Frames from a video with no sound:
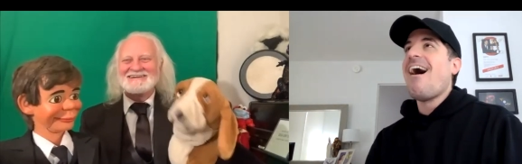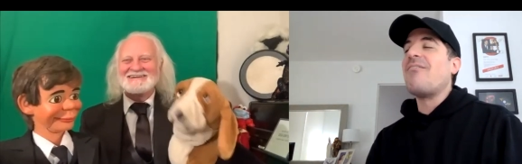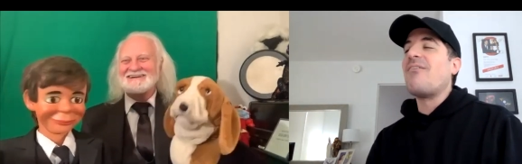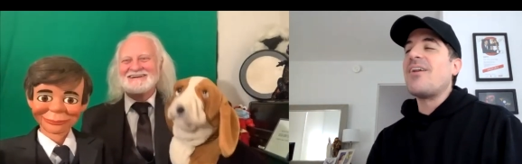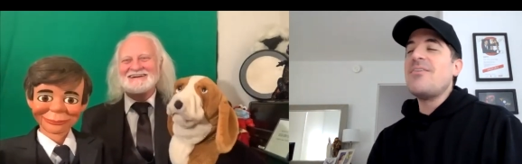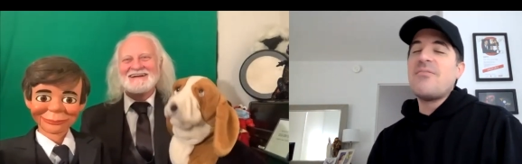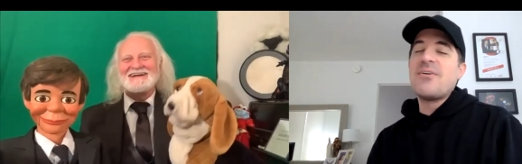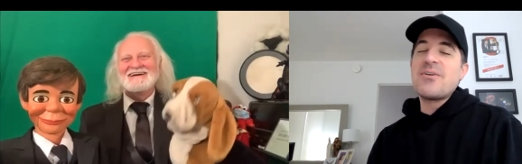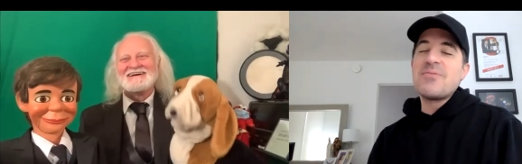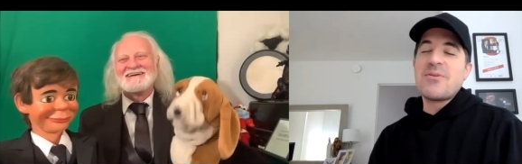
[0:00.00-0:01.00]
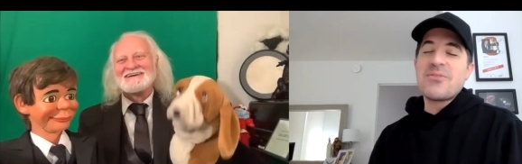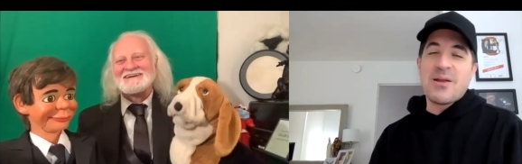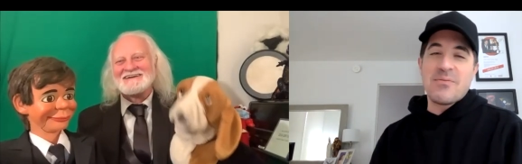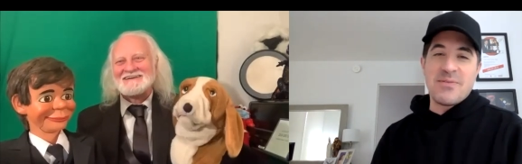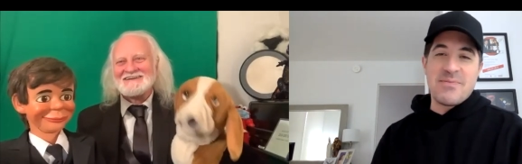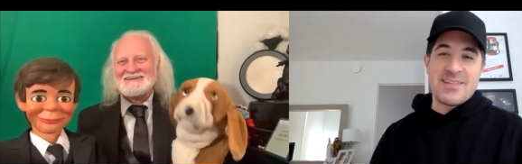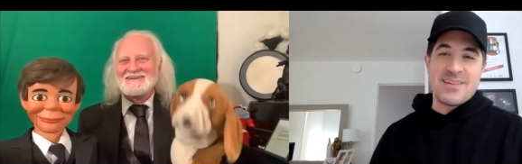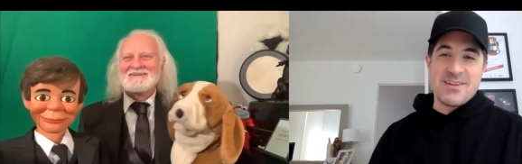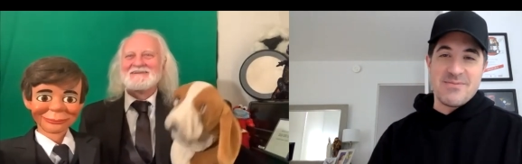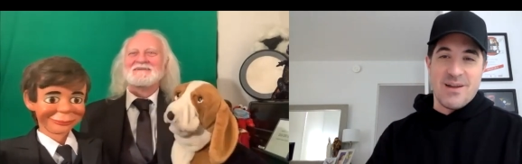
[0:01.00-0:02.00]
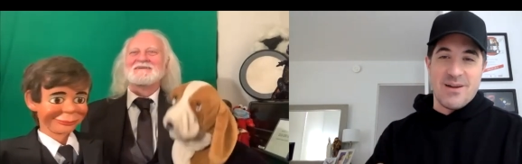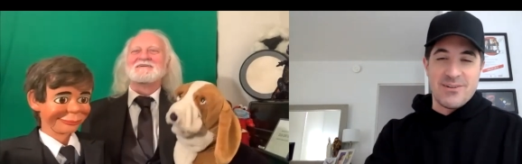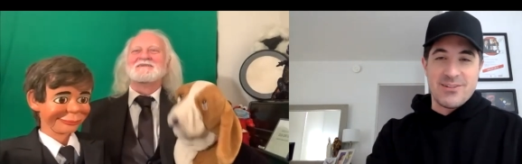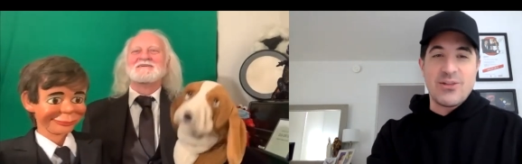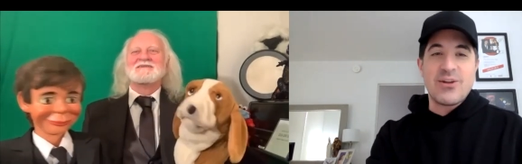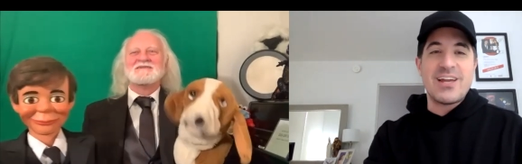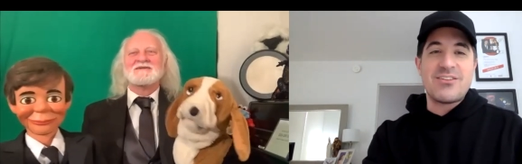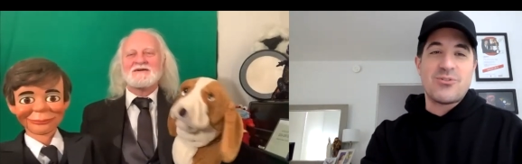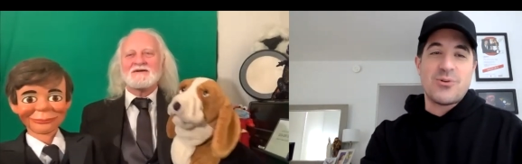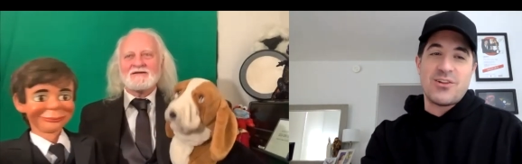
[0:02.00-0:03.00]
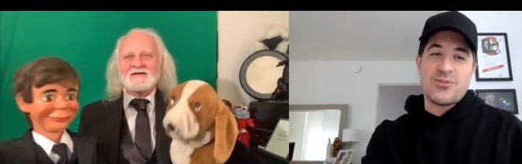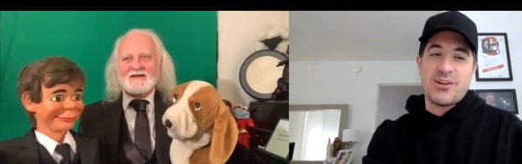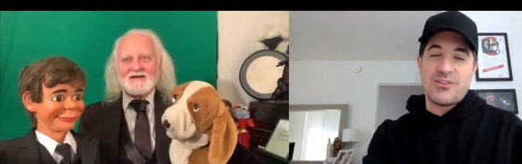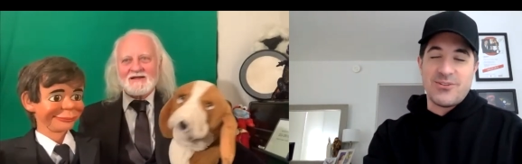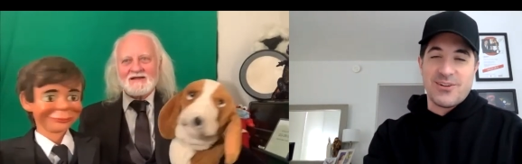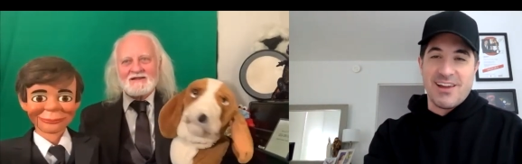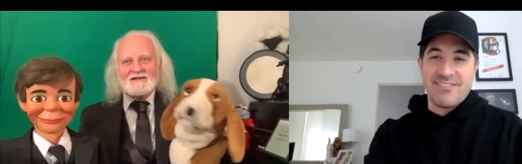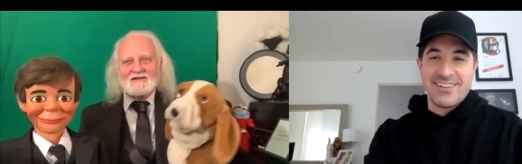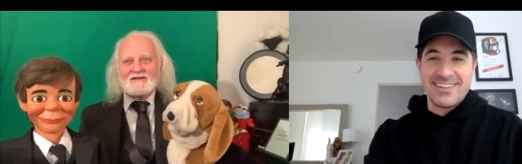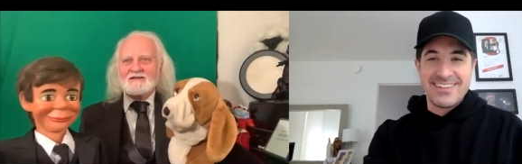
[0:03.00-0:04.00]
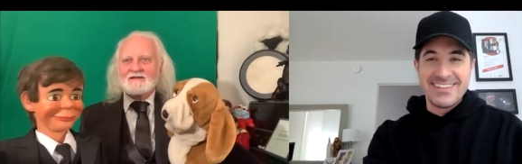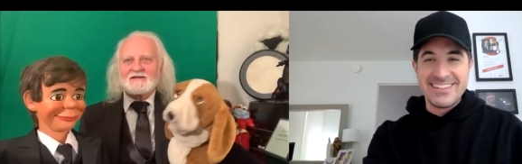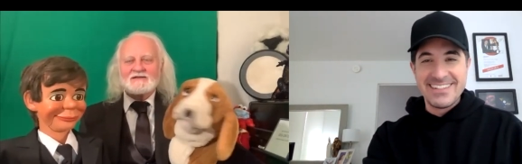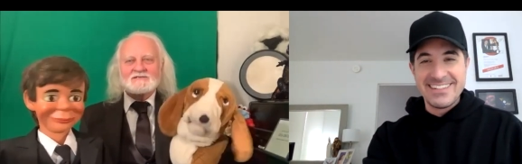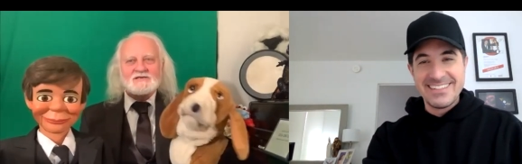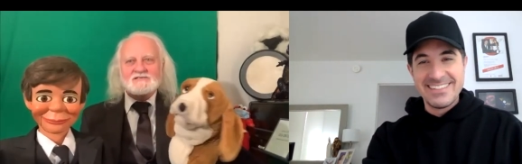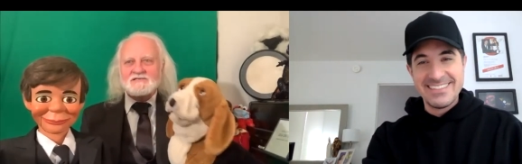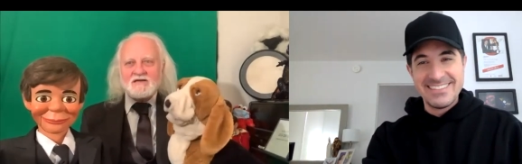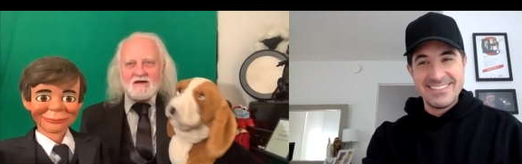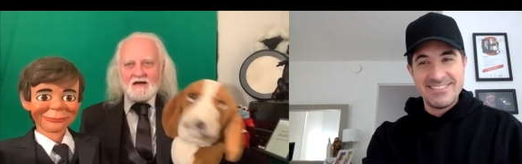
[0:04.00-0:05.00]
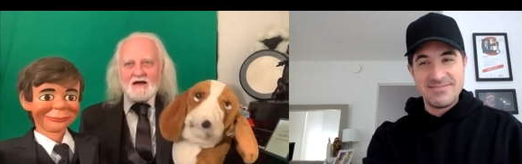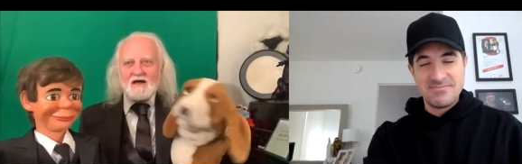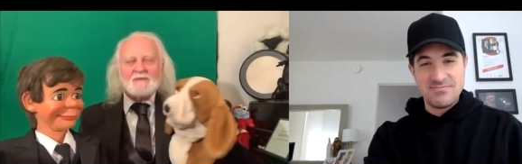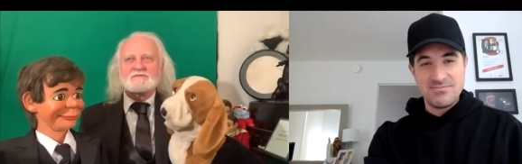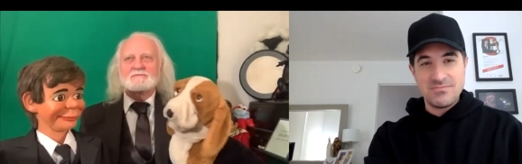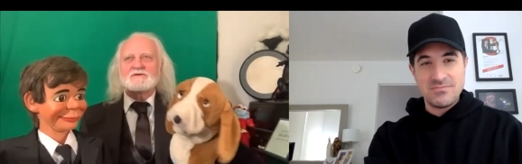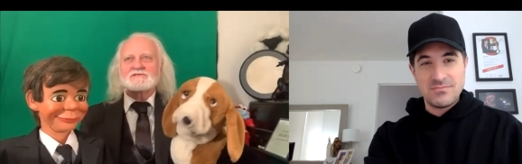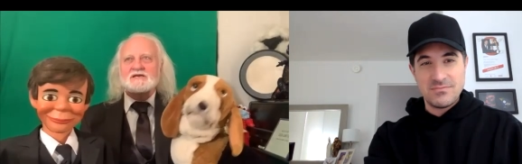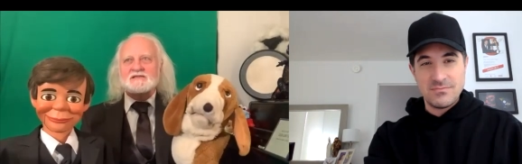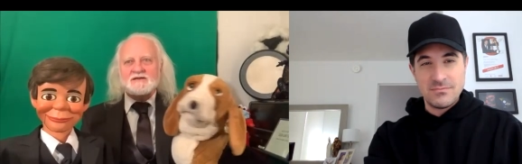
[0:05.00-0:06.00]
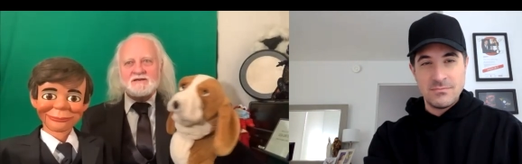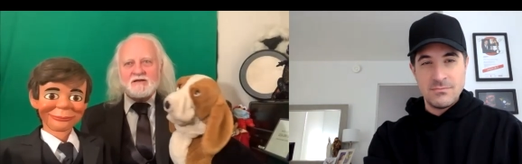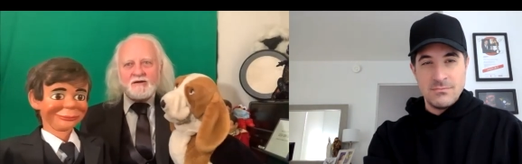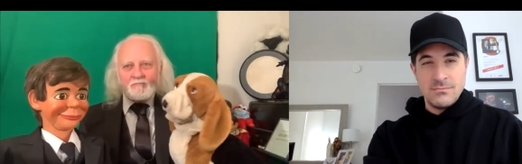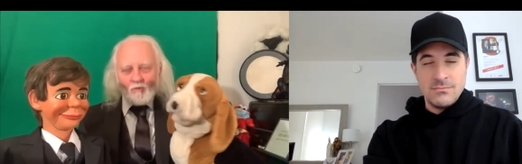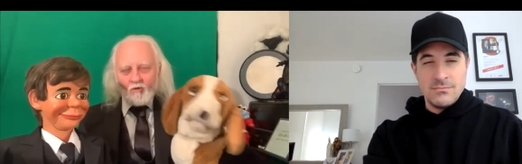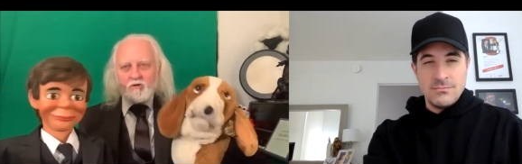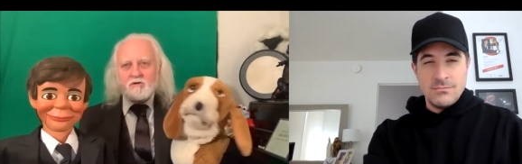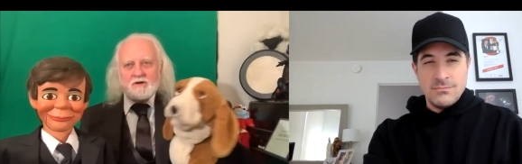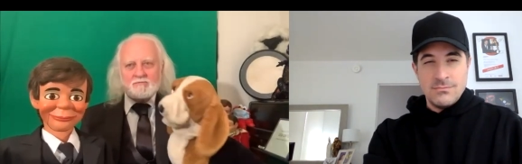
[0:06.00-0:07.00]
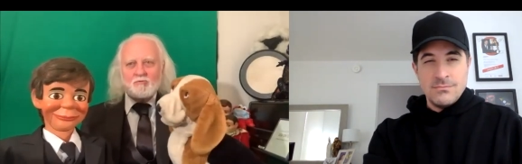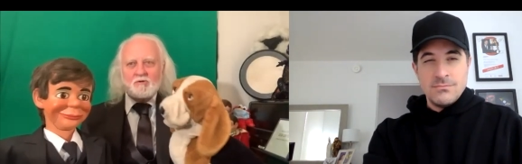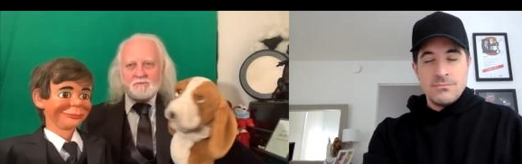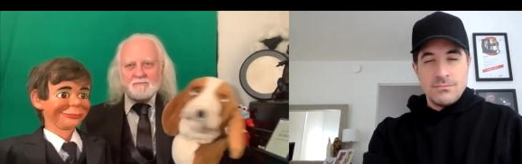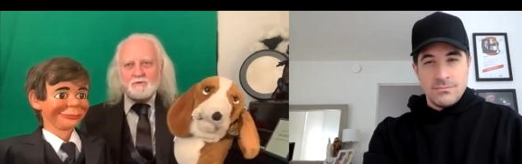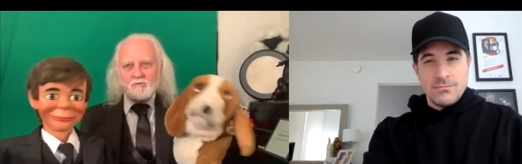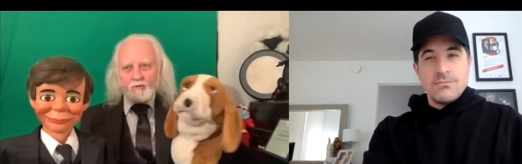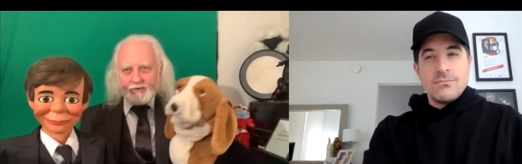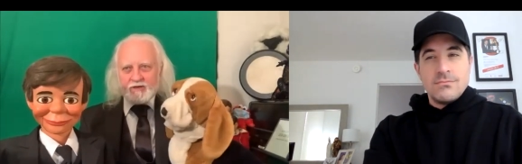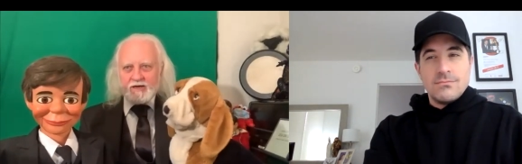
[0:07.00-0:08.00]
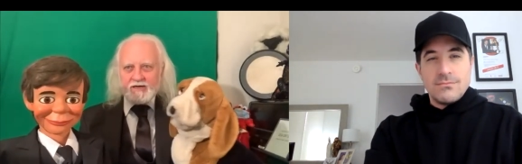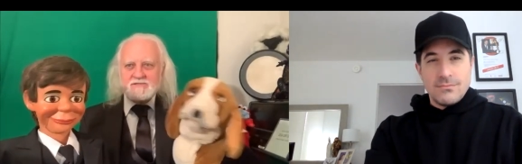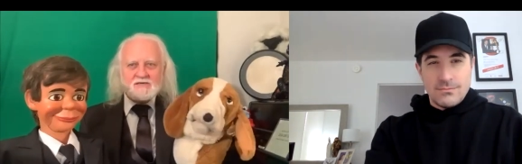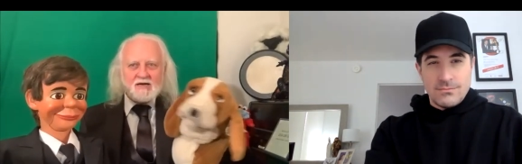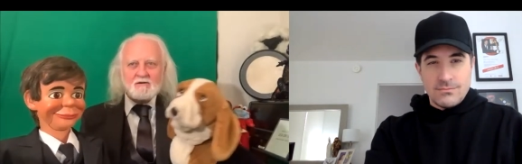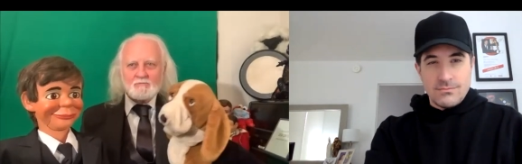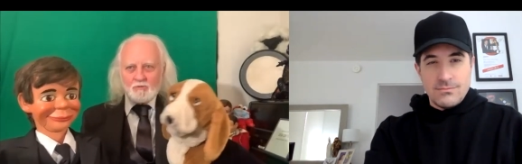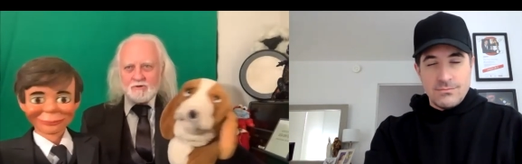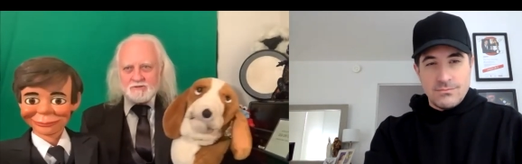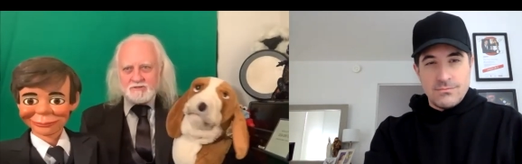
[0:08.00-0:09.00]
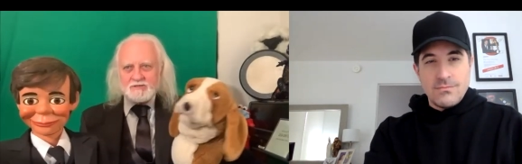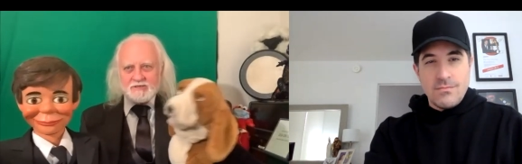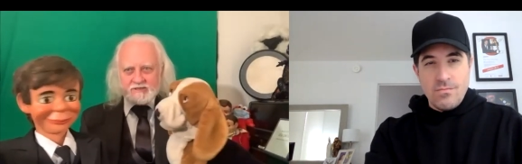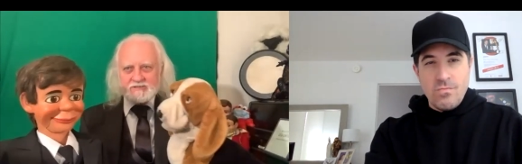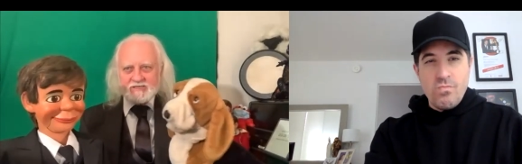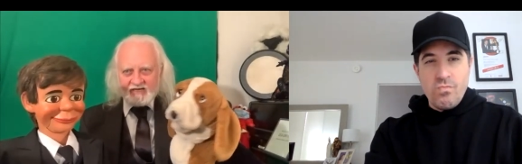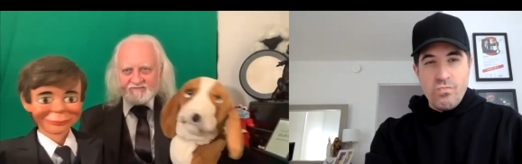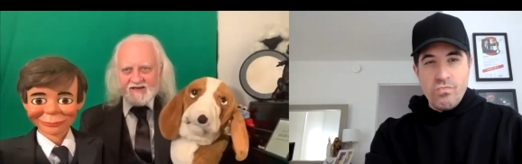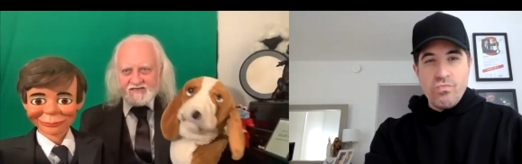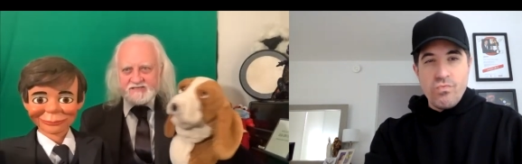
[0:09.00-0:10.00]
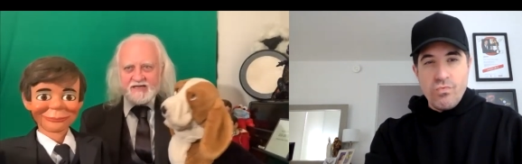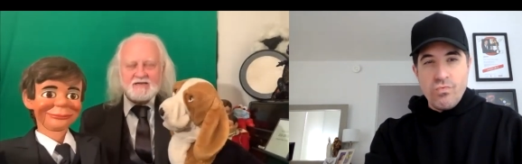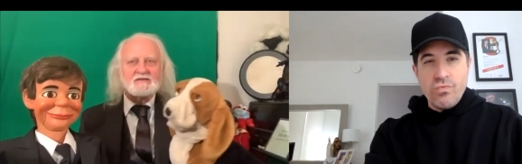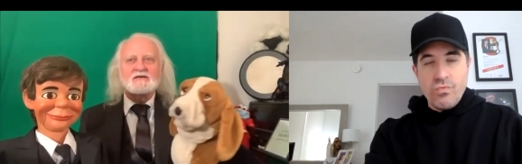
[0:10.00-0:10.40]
Speaker 1: I want to know what you're most optimistic about looking into 2022, Kevin.
Speaker 2: Just optimistic that more and more people will realize how important it is to get vaccinated